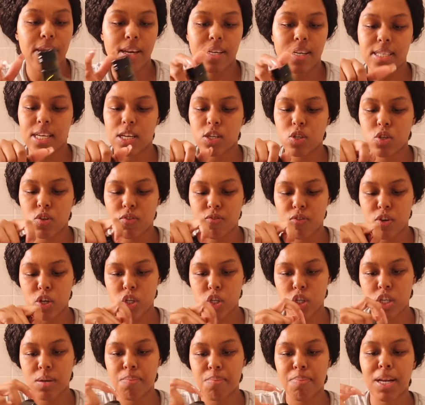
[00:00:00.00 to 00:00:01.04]
that is extra
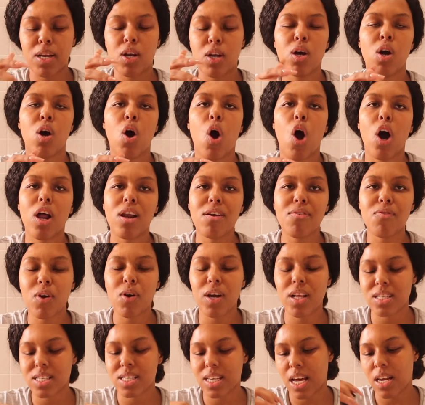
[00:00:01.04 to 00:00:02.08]
virgin. But olive
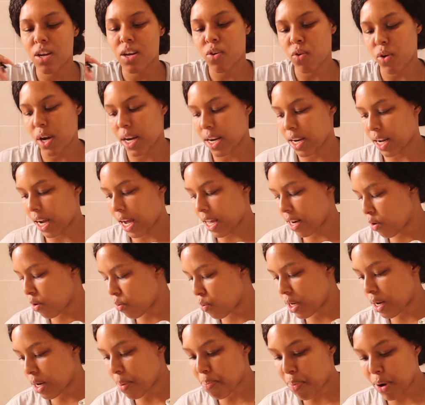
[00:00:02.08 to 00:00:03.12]
oil is kind of great. It kind of
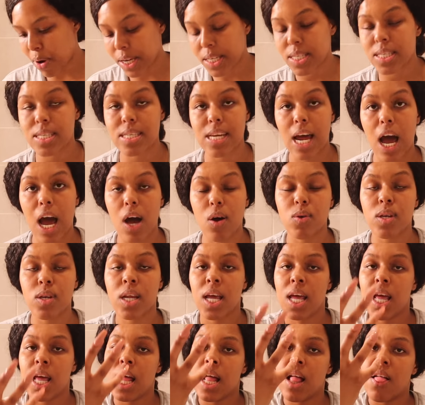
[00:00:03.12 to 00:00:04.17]
really breaks down
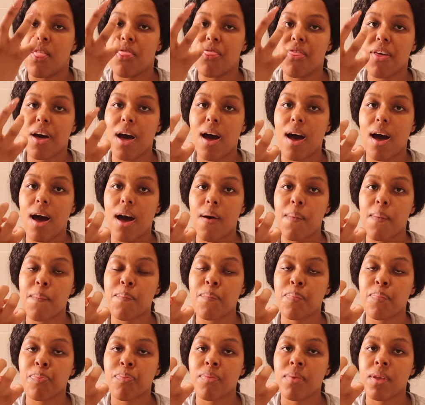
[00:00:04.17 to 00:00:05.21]
the,
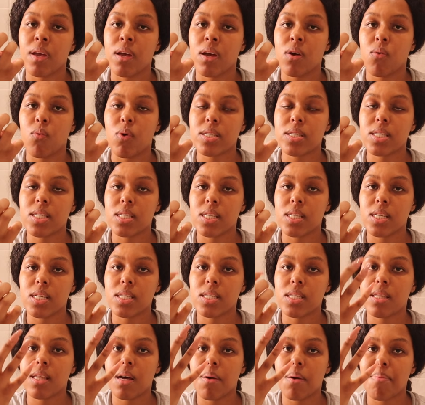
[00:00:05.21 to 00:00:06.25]

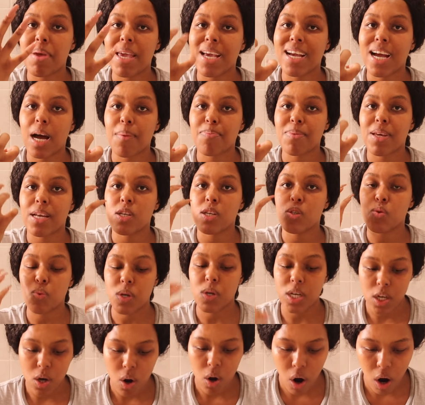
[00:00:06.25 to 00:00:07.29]
the makeup that is
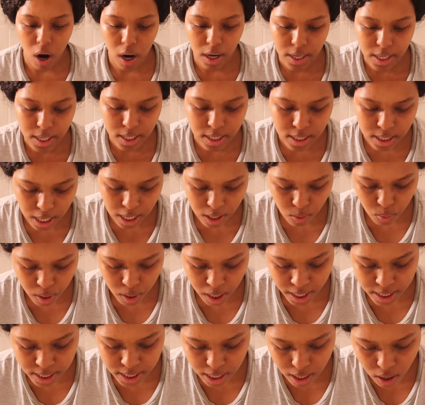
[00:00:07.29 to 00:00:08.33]
really hardened. And when
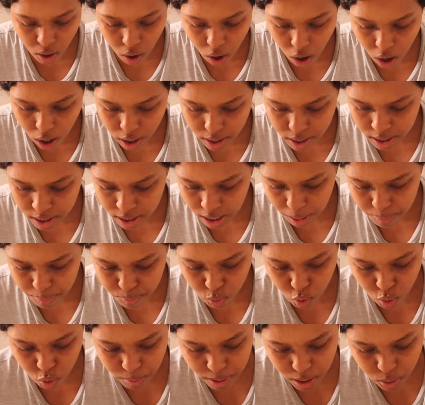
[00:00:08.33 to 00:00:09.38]
I say hardened, I'm
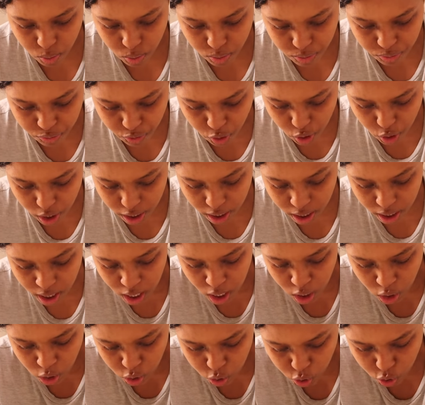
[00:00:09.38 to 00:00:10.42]
normally referring
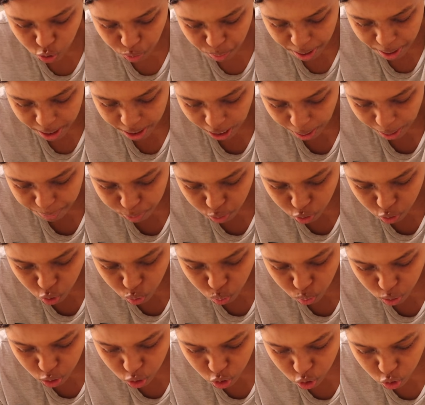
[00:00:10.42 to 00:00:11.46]
to makeup you
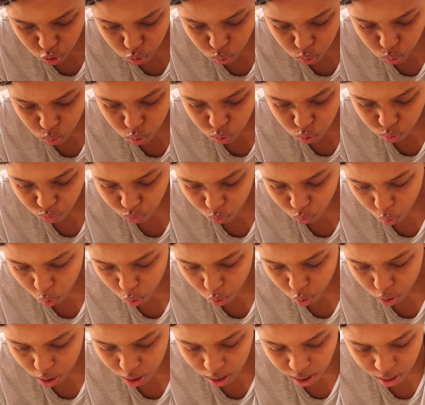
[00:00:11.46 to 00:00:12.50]
would use
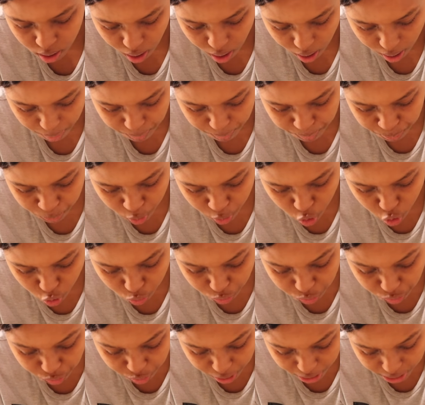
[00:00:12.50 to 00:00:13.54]
for your
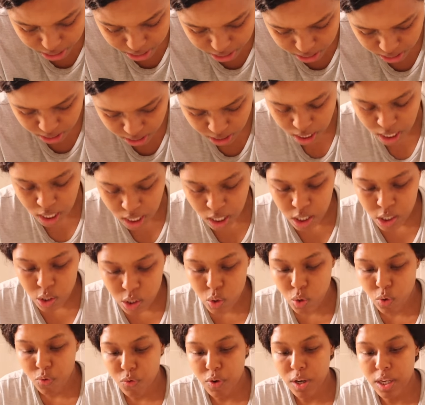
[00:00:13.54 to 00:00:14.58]
face.
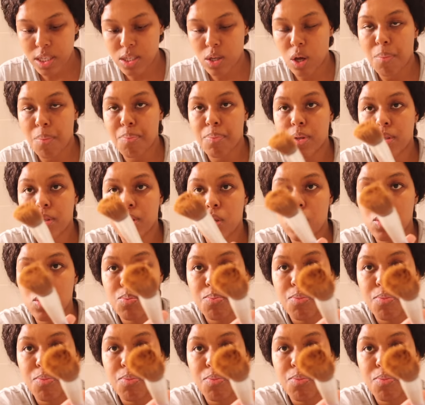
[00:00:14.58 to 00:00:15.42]
So for example, this